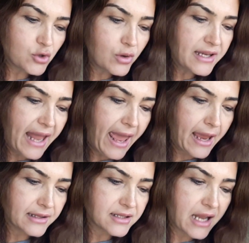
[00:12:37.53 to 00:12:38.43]
to an
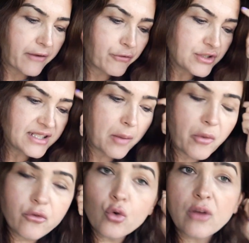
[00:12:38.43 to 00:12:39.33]
end. Like for some
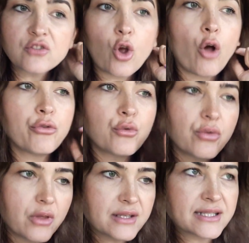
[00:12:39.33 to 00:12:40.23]
of you has gone through
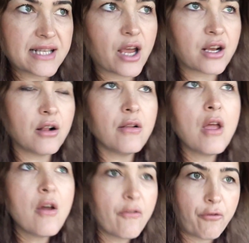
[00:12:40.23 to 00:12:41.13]
this cycle
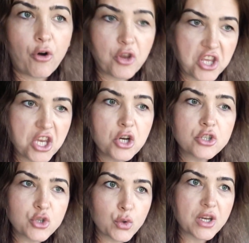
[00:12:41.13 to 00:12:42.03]
for a year,
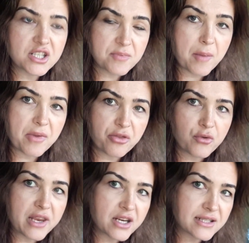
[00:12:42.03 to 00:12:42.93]
2 years, maybe 3
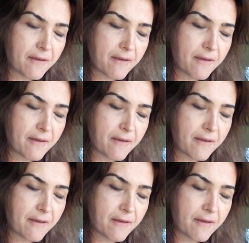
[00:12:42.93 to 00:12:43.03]
years.